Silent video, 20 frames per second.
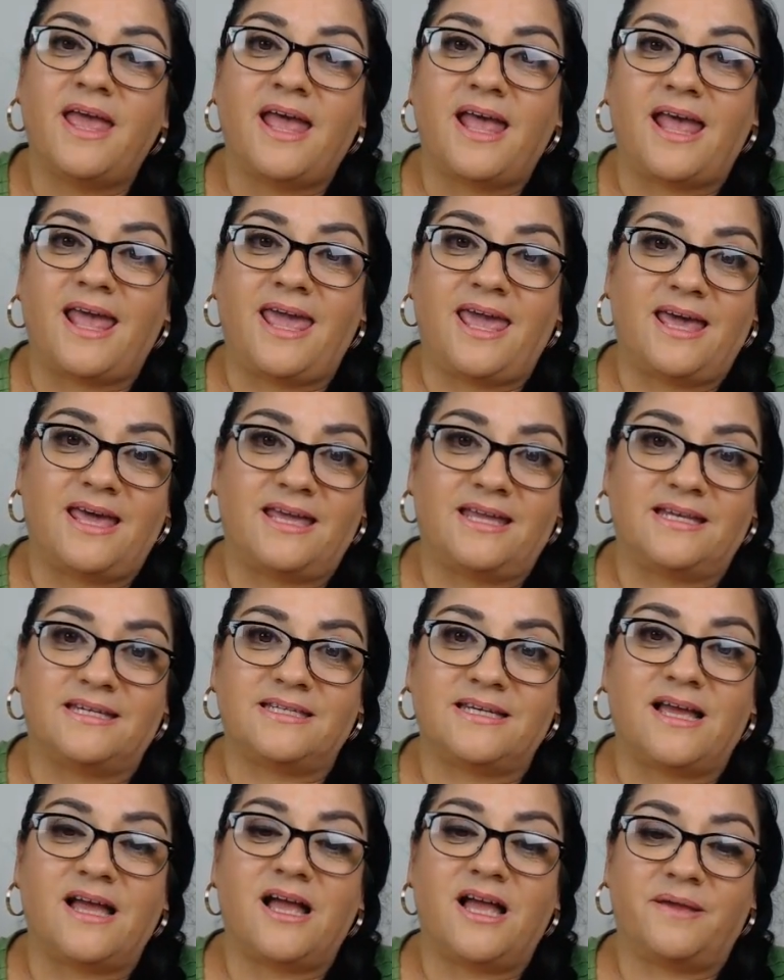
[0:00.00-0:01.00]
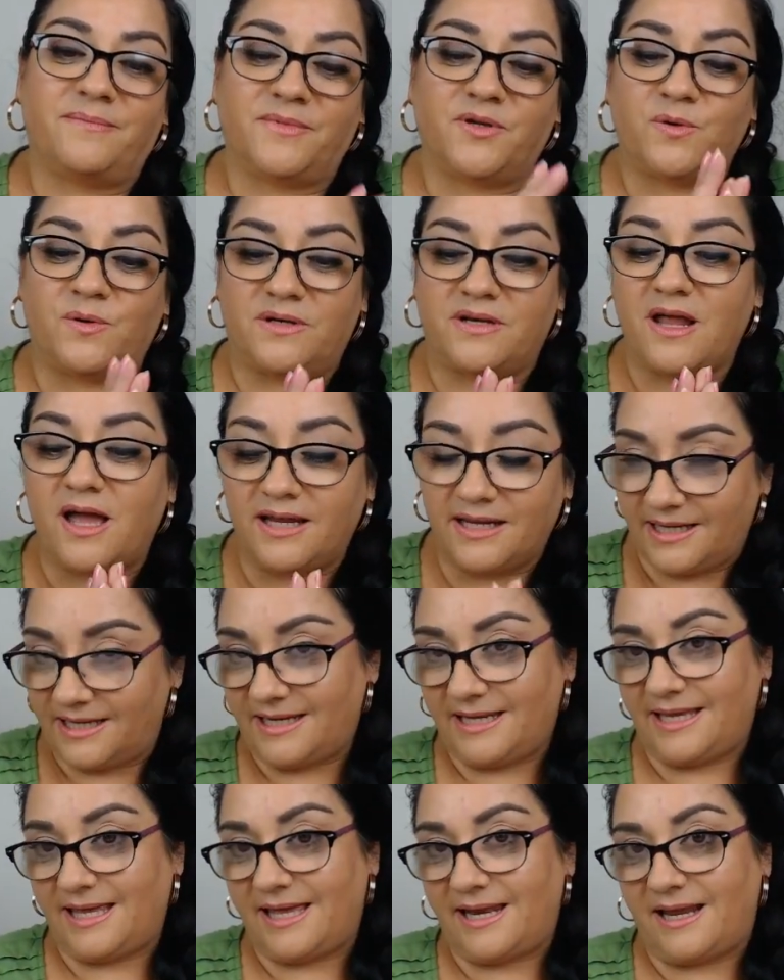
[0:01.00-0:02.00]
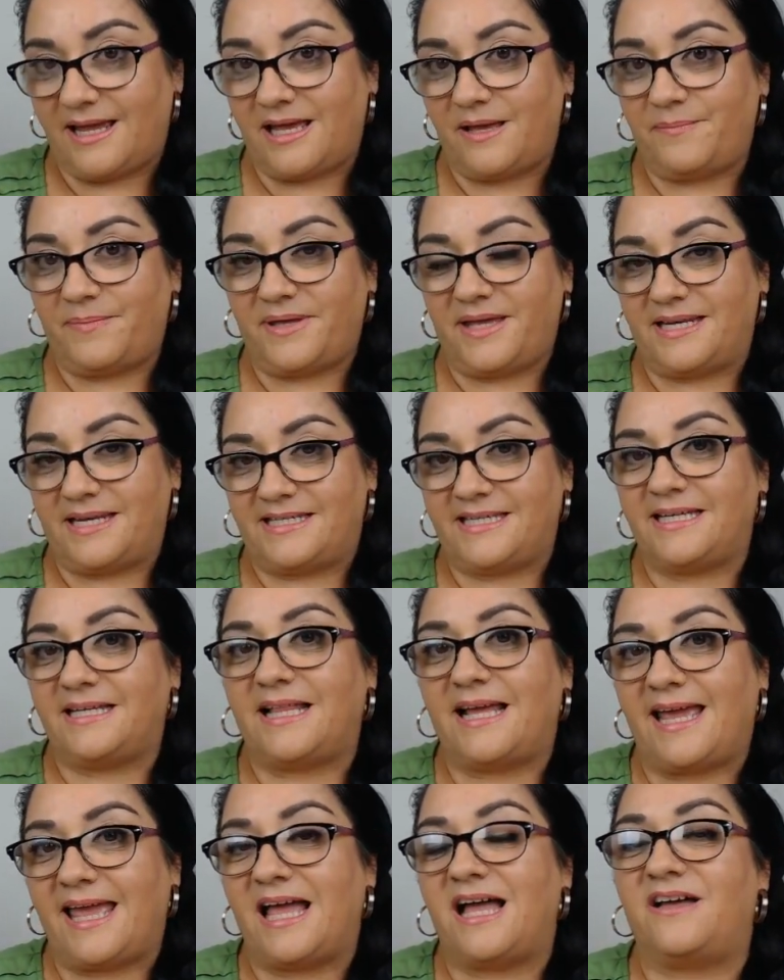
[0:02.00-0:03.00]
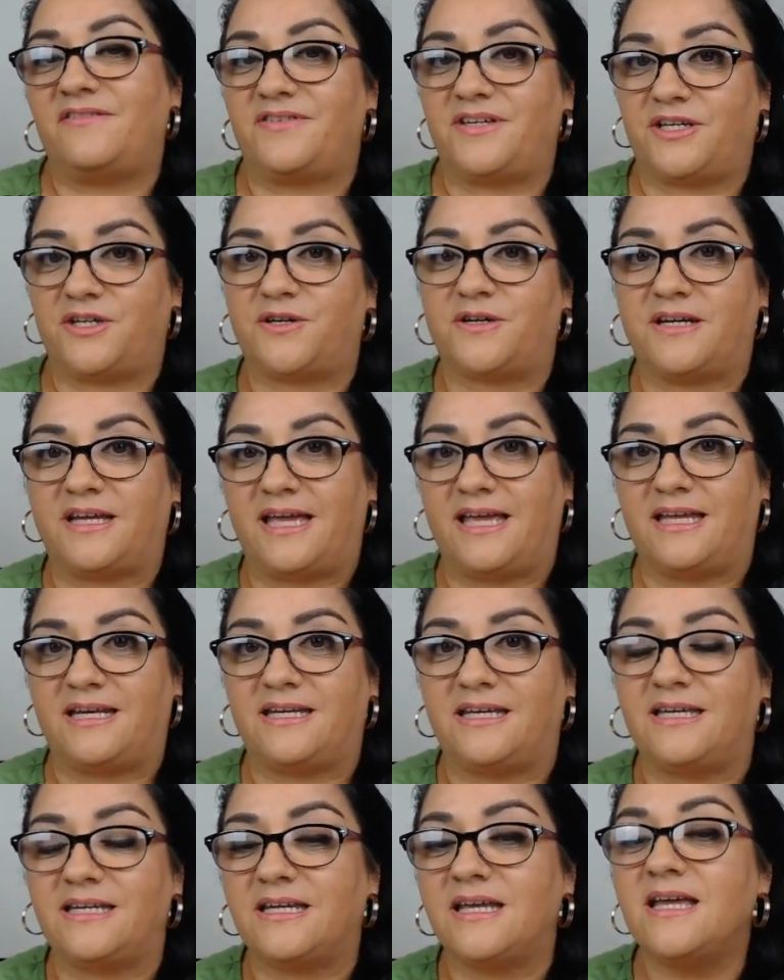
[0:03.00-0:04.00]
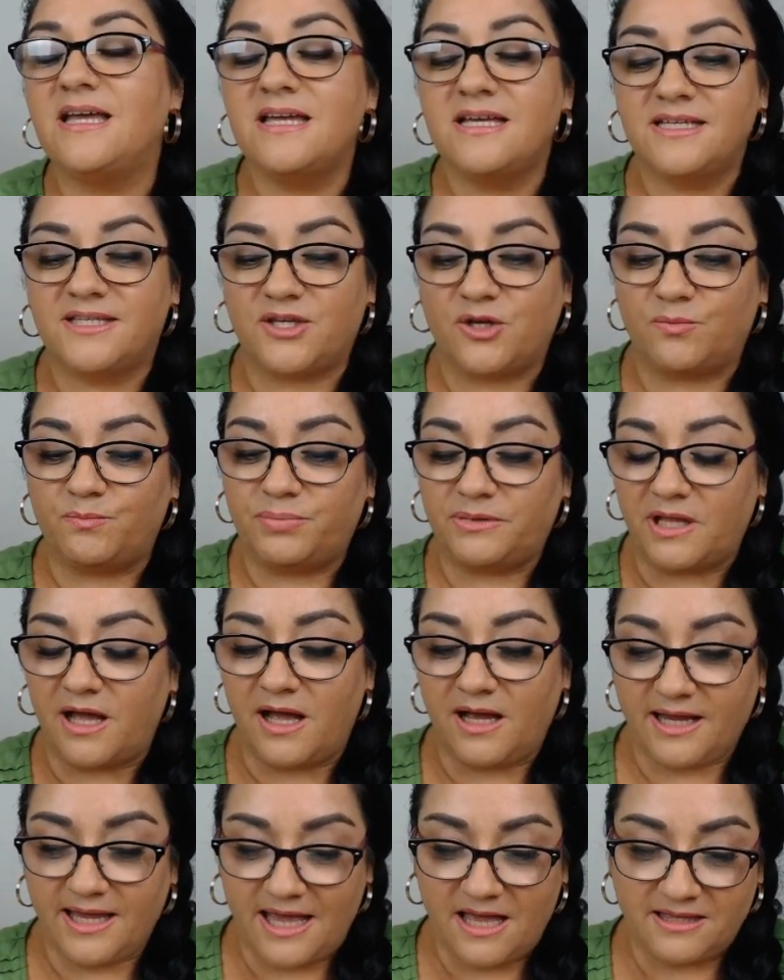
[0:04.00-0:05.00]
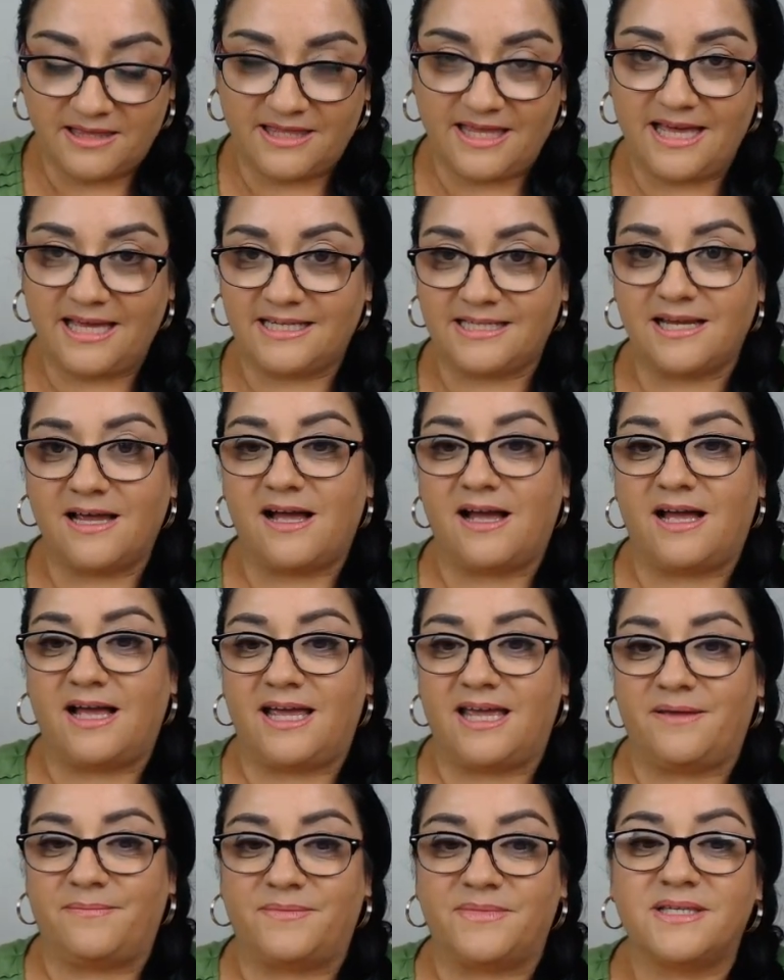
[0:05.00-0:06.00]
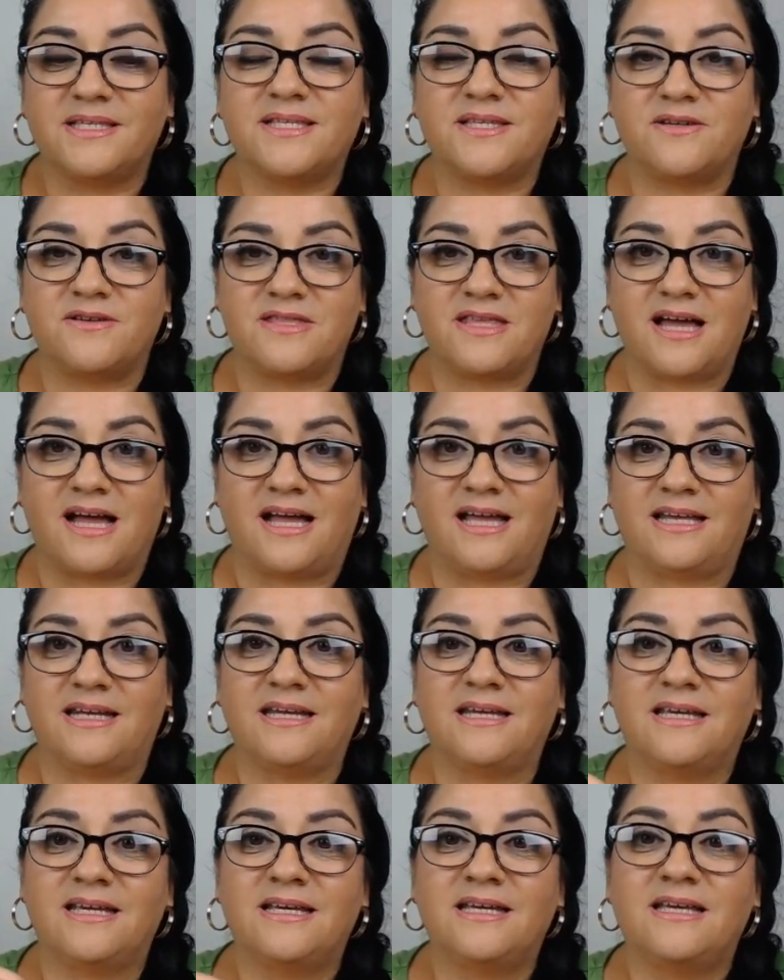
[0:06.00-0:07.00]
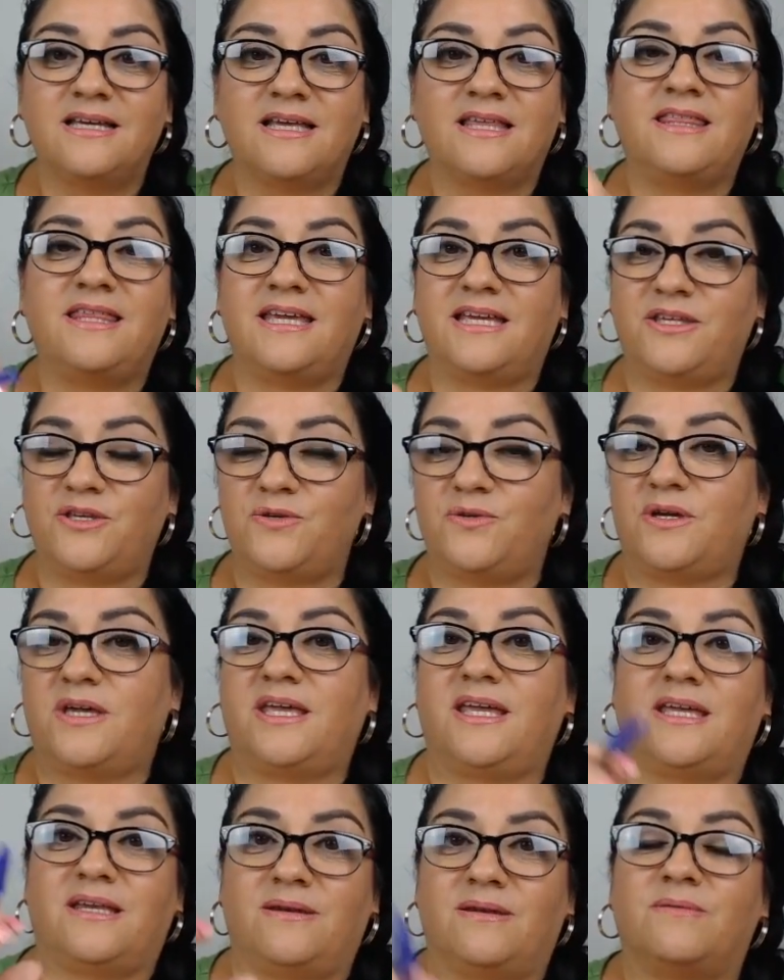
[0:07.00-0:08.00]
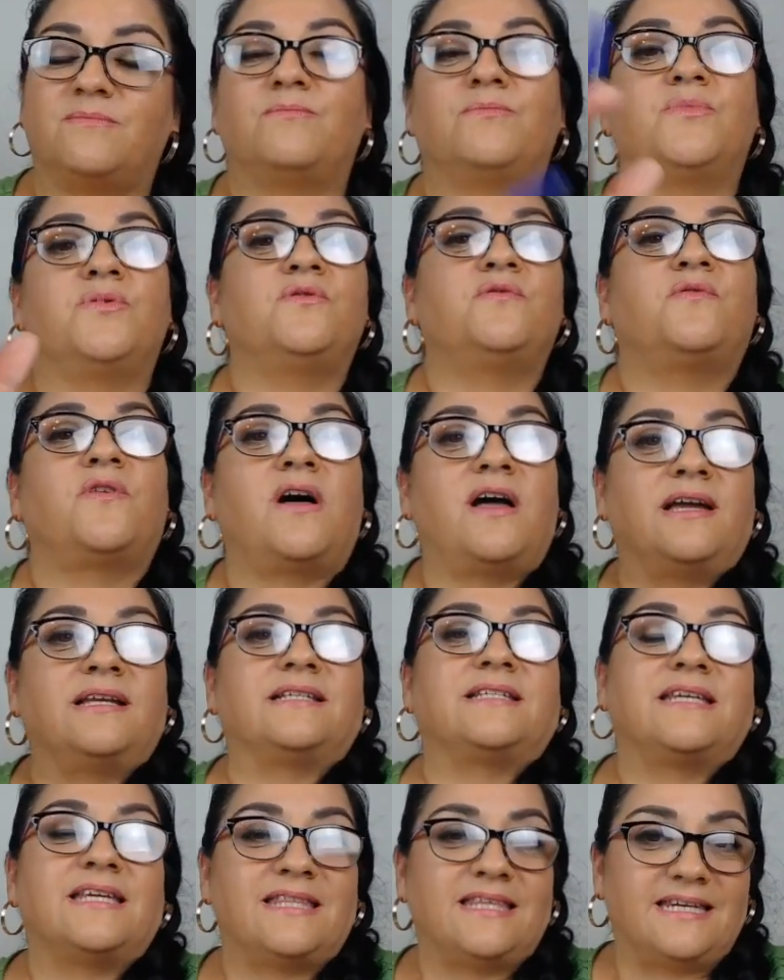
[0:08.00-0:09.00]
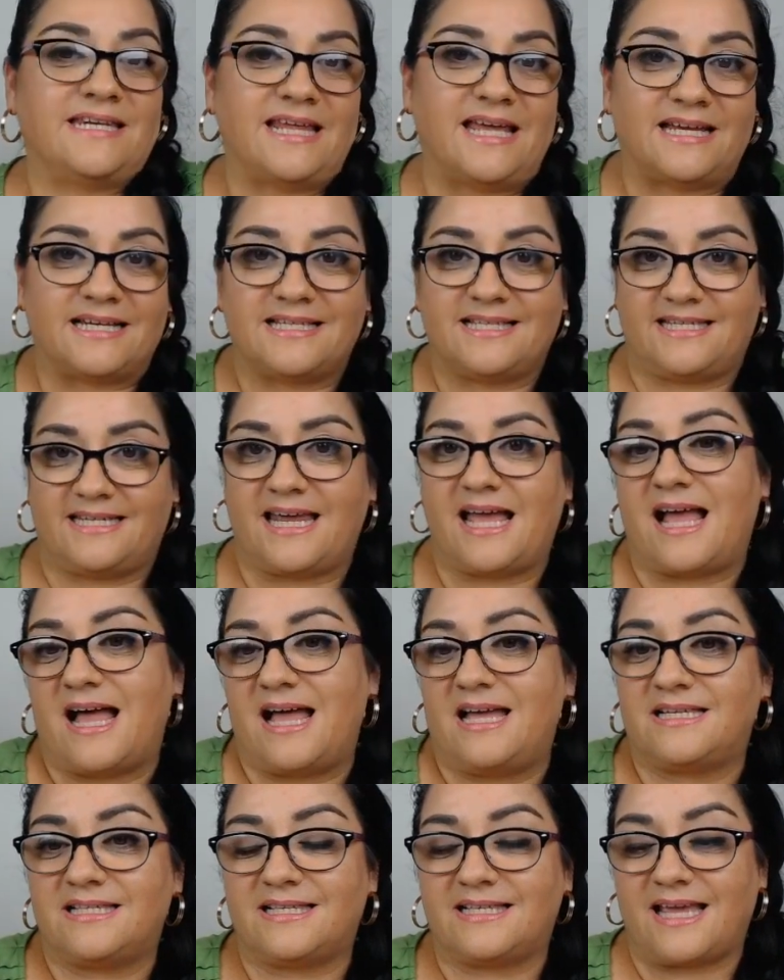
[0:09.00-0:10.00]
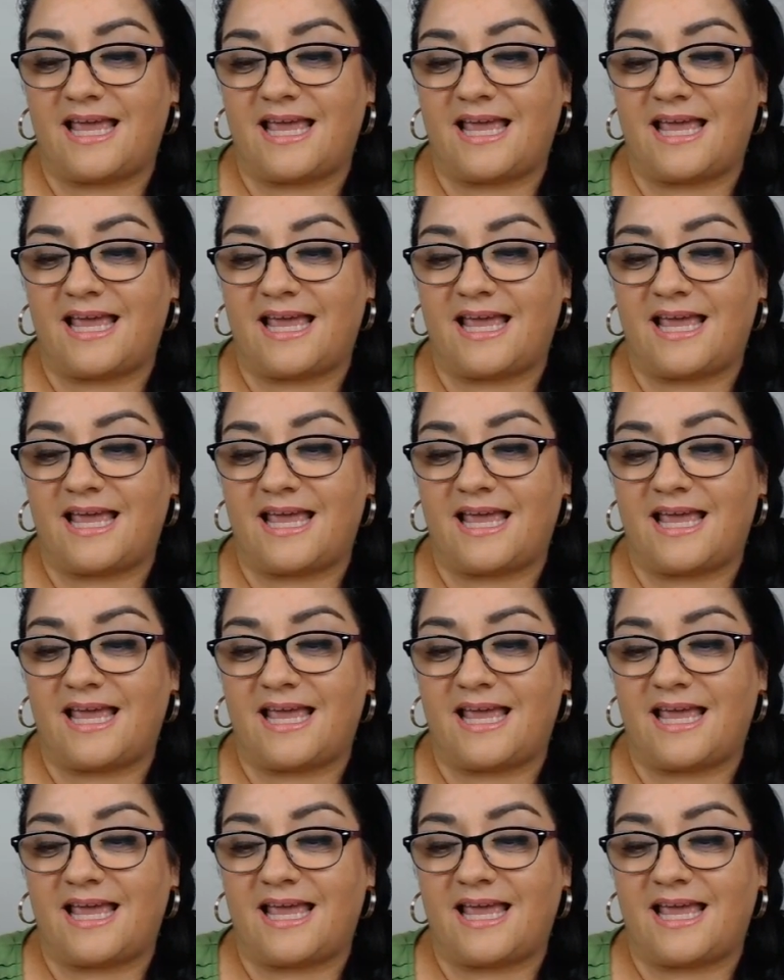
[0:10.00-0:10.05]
And I'm not going to get up until I have it created. So block out that time so that then you can move on to the next task.